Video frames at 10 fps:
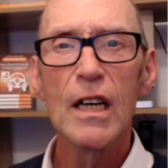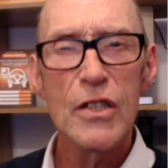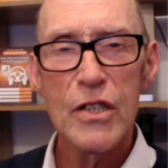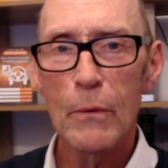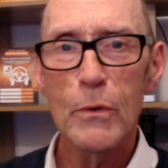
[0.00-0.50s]

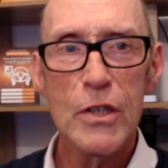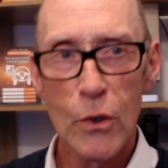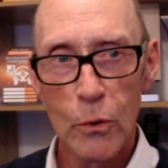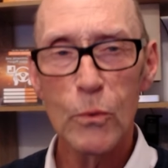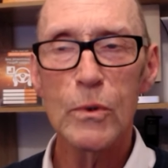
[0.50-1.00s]
So it's
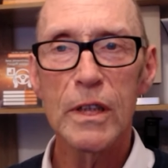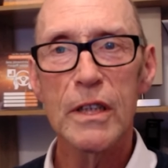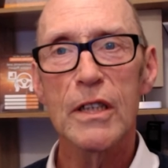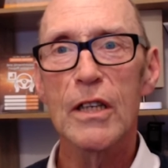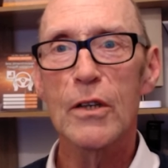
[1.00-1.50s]
all to
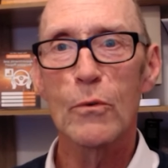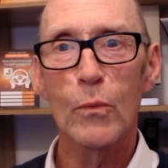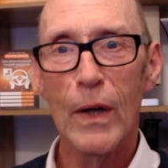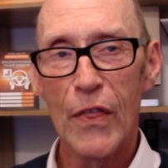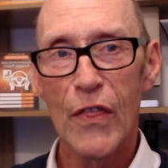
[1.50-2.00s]
do
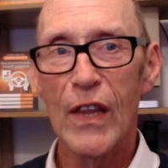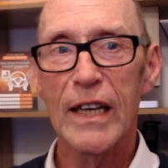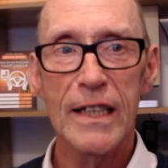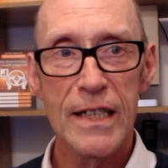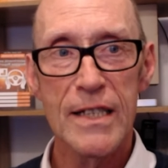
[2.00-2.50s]
with
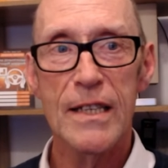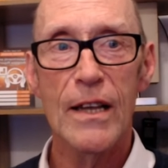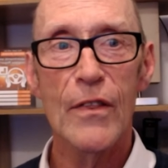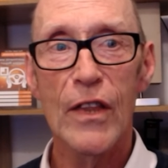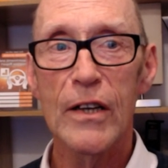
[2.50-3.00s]
things
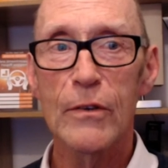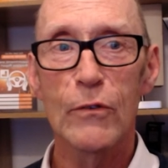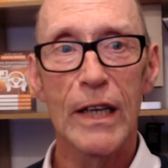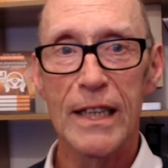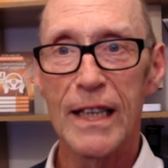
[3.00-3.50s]
that
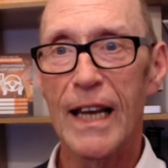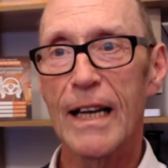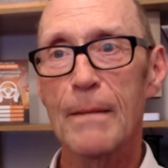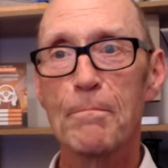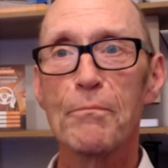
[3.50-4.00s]
are in there.